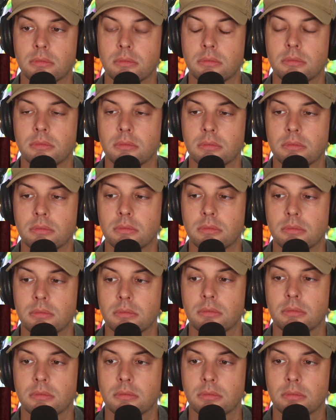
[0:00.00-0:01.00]

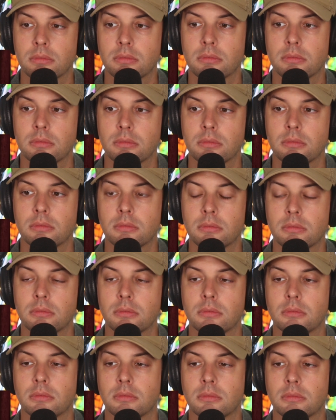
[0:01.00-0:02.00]

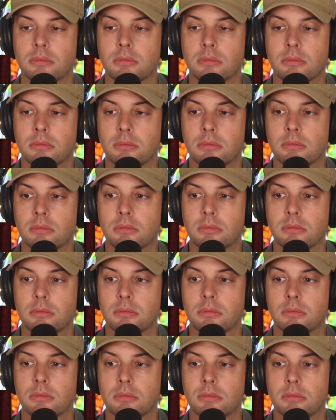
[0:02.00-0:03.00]

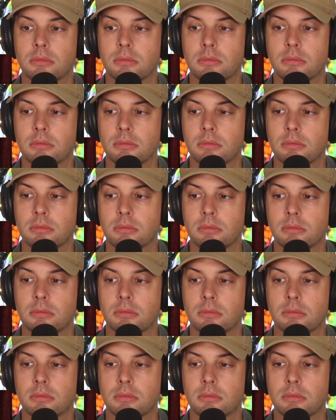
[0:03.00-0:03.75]
No words are spoken by the person on screen.